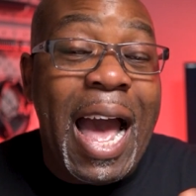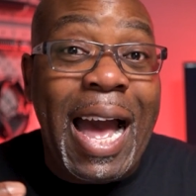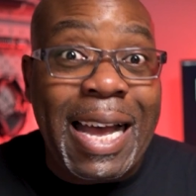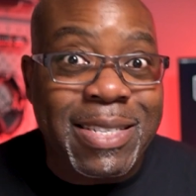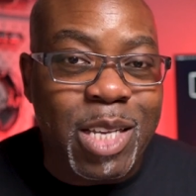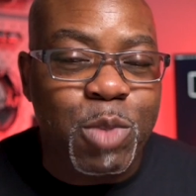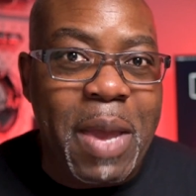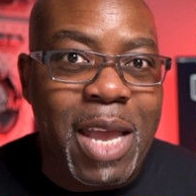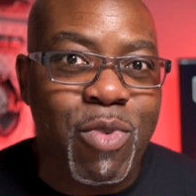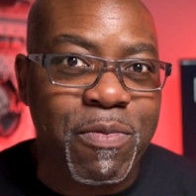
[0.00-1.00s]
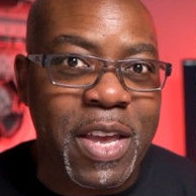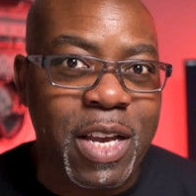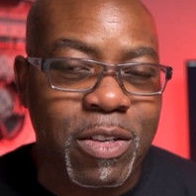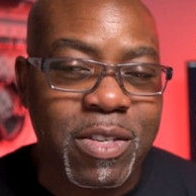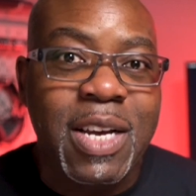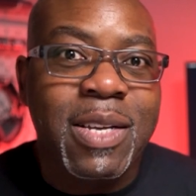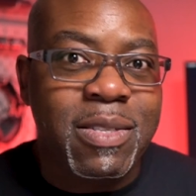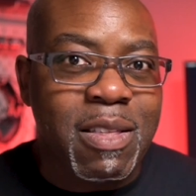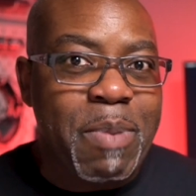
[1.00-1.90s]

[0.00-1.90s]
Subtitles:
as it's being revealed to the